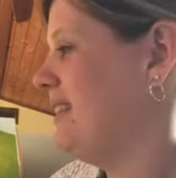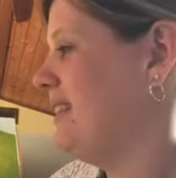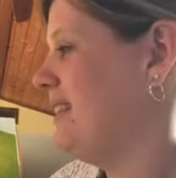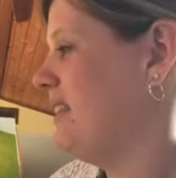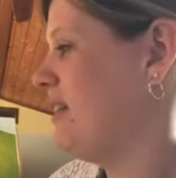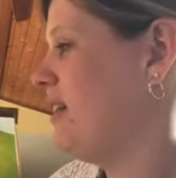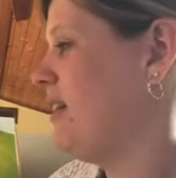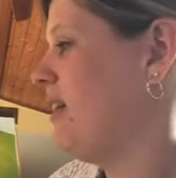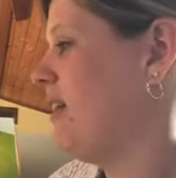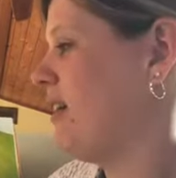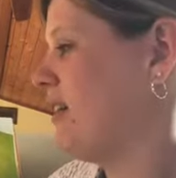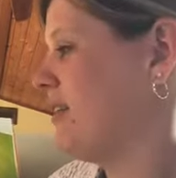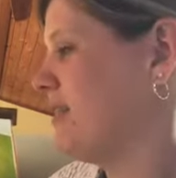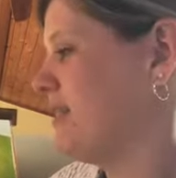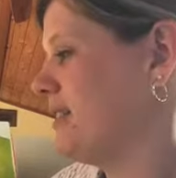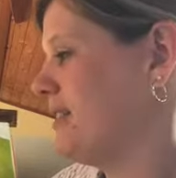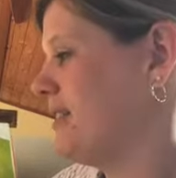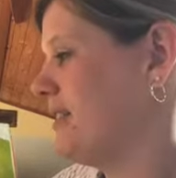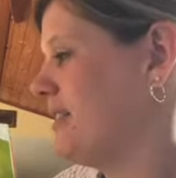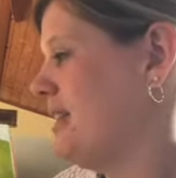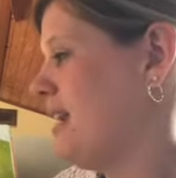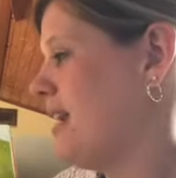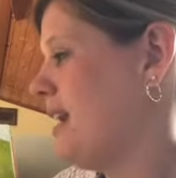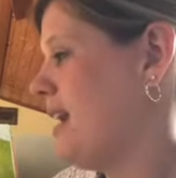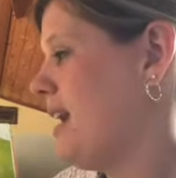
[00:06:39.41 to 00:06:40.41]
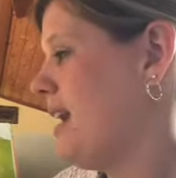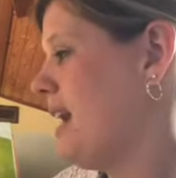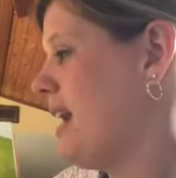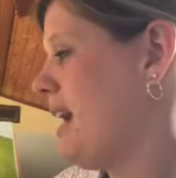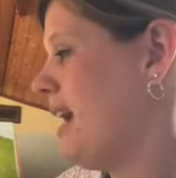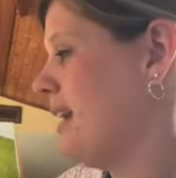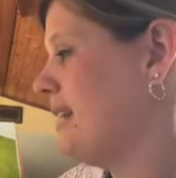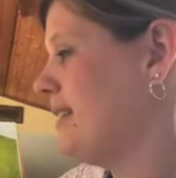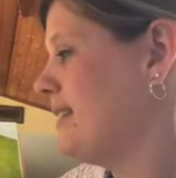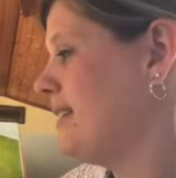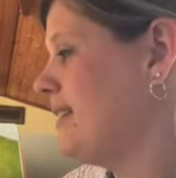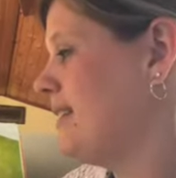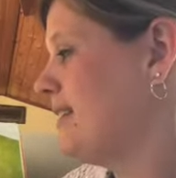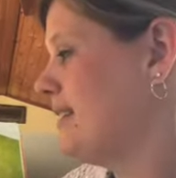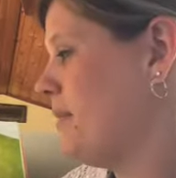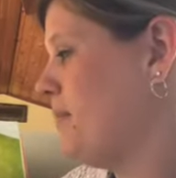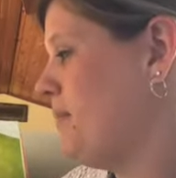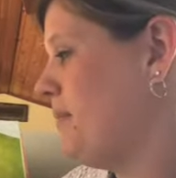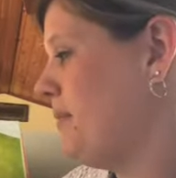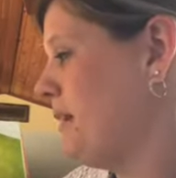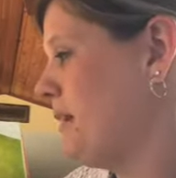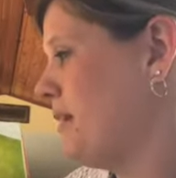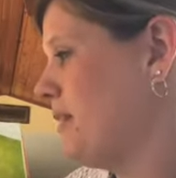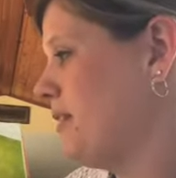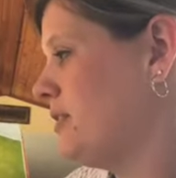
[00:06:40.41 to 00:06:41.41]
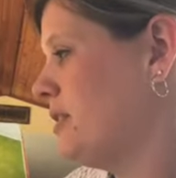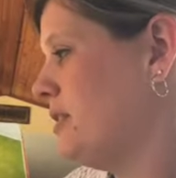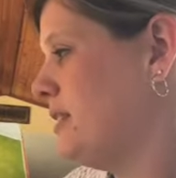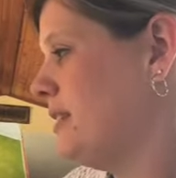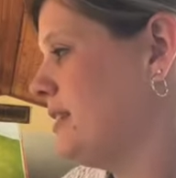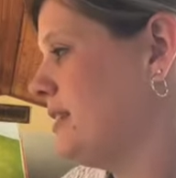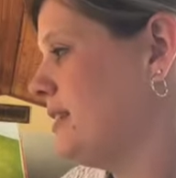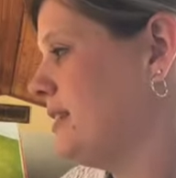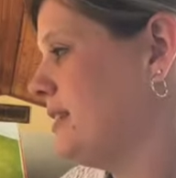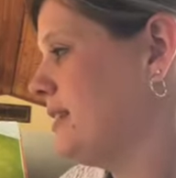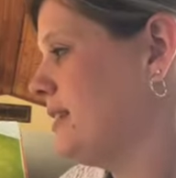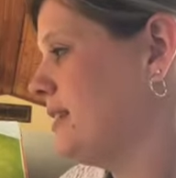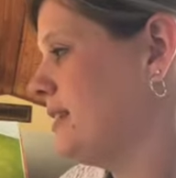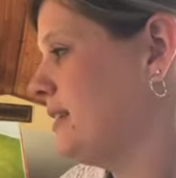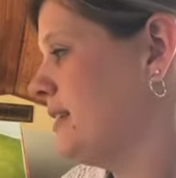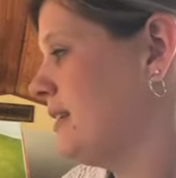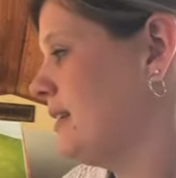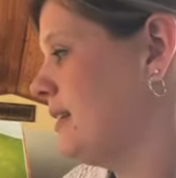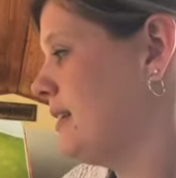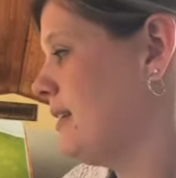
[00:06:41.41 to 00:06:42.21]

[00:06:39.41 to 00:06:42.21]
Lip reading: their hearts and something Jesus